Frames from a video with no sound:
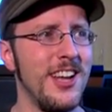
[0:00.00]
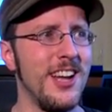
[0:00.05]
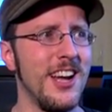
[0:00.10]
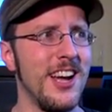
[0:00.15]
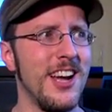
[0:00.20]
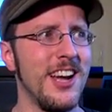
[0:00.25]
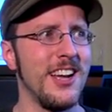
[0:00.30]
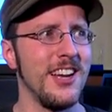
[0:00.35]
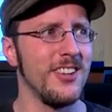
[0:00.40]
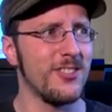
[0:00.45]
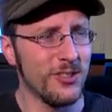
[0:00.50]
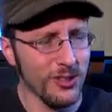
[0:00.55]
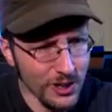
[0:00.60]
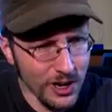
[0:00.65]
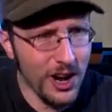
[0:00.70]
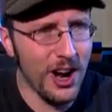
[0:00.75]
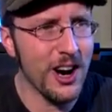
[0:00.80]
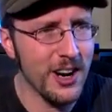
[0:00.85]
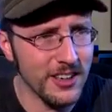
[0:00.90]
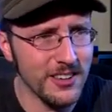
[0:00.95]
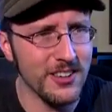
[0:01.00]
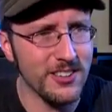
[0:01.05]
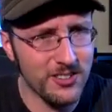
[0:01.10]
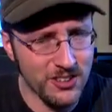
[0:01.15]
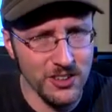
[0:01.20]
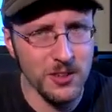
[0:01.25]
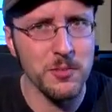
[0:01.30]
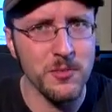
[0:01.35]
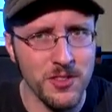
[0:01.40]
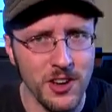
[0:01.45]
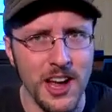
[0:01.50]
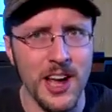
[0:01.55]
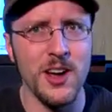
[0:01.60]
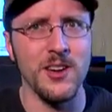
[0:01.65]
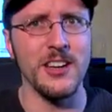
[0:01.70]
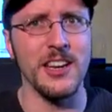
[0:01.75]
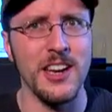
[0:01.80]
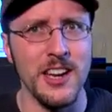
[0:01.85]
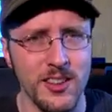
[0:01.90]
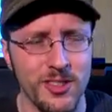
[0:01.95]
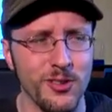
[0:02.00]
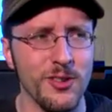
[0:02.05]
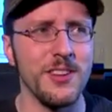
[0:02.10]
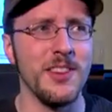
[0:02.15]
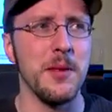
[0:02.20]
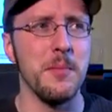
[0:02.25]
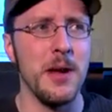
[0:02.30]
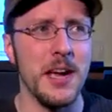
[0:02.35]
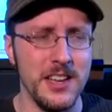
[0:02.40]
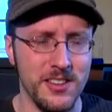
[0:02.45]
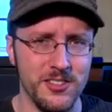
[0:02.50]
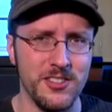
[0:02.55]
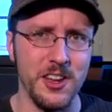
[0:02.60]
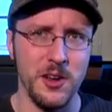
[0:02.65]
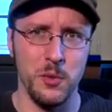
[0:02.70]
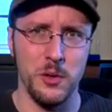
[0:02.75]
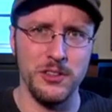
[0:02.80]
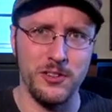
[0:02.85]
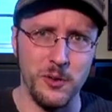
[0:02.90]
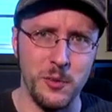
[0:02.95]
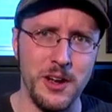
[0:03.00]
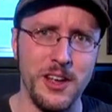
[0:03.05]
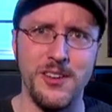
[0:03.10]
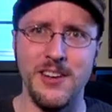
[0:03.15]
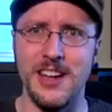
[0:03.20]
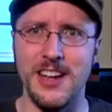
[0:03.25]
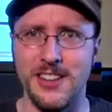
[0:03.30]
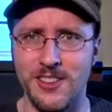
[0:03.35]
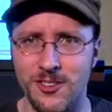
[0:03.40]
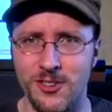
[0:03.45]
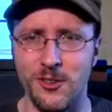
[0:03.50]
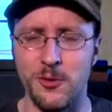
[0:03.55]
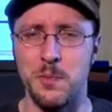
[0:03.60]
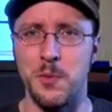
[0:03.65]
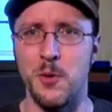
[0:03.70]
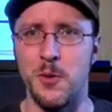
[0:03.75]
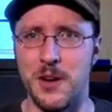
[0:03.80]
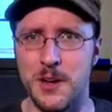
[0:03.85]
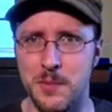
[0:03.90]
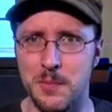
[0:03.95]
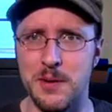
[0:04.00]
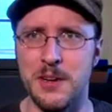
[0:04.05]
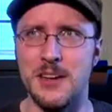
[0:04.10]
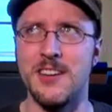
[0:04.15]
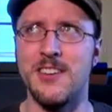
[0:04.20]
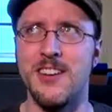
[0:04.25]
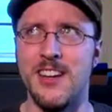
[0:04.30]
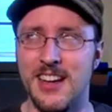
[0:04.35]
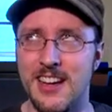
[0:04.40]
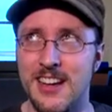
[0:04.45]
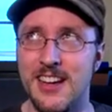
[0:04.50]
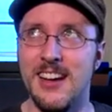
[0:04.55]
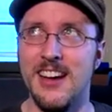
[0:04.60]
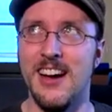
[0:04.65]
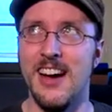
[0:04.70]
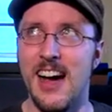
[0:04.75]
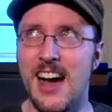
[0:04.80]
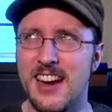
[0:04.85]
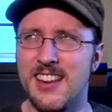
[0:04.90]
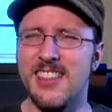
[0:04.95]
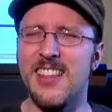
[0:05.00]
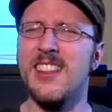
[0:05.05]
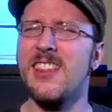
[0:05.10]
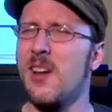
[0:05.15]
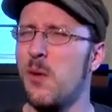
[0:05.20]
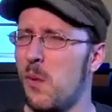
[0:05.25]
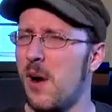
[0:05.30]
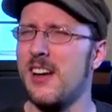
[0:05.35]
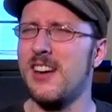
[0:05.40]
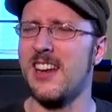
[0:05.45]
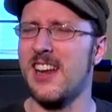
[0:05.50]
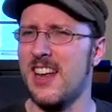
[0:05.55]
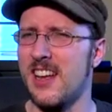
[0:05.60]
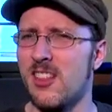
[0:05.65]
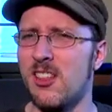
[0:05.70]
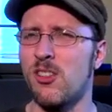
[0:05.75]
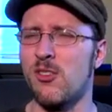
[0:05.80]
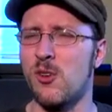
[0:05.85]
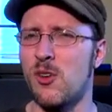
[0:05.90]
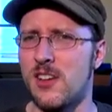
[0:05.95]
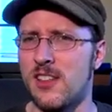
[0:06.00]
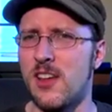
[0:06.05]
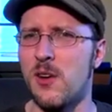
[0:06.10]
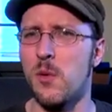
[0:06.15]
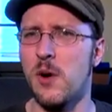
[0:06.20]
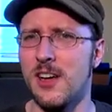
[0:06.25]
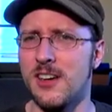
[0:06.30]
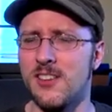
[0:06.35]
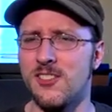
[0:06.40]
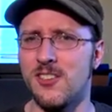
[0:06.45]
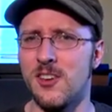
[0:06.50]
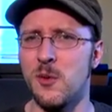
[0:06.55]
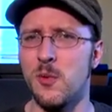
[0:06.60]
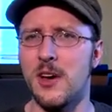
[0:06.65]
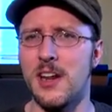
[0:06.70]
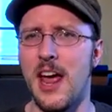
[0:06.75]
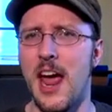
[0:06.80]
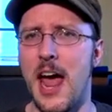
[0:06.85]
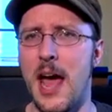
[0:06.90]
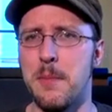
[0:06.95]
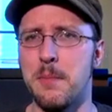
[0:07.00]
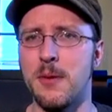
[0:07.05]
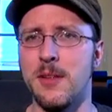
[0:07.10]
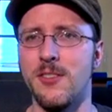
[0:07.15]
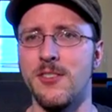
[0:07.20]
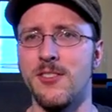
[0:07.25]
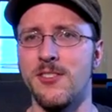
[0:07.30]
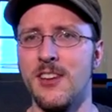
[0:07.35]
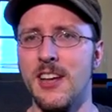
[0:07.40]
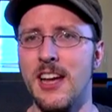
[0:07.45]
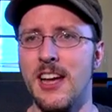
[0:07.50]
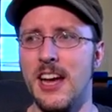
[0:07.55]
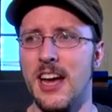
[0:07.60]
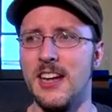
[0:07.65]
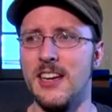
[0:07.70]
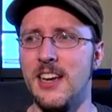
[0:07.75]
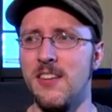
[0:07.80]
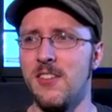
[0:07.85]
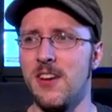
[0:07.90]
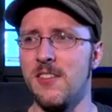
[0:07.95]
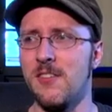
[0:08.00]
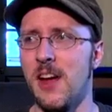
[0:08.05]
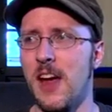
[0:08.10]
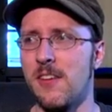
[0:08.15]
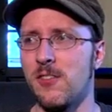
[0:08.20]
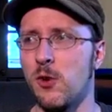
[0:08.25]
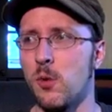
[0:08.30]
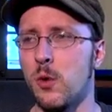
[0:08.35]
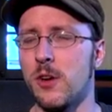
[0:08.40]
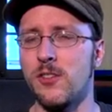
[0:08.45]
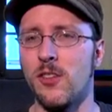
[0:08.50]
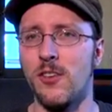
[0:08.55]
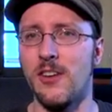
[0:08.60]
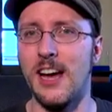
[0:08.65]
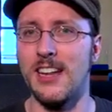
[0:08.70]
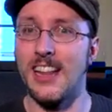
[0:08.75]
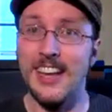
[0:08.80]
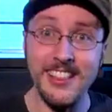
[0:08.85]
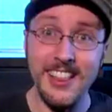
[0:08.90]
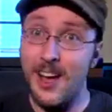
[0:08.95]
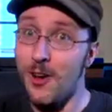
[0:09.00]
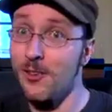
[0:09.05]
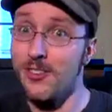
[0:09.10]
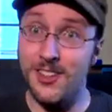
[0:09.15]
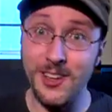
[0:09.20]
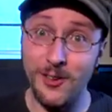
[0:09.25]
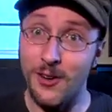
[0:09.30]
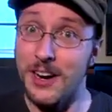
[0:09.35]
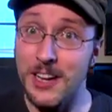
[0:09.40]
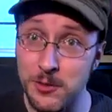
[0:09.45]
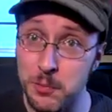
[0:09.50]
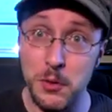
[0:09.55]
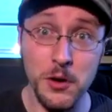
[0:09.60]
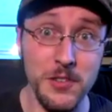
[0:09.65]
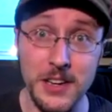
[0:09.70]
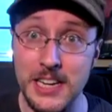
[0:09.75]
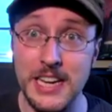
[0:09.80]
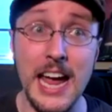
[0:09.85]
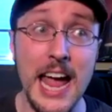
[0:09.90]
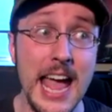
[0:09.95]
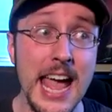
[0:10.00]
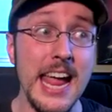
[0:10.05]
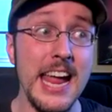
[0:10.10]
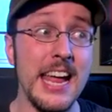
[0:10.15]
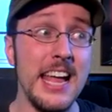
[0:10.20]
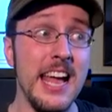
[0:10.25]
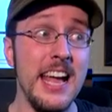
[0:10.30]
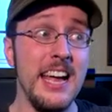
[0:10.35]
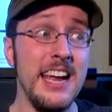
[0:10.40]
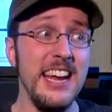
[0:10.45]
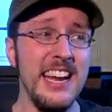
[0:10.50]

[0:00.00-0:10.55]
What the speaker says: It's sort of hard to sit them down and get through, and they might say once in a while, "Yeah, this is boring," but I think they want to get through it. They want to see what happens, and even if afterward they're not like, "That was the greatest movie, yay!"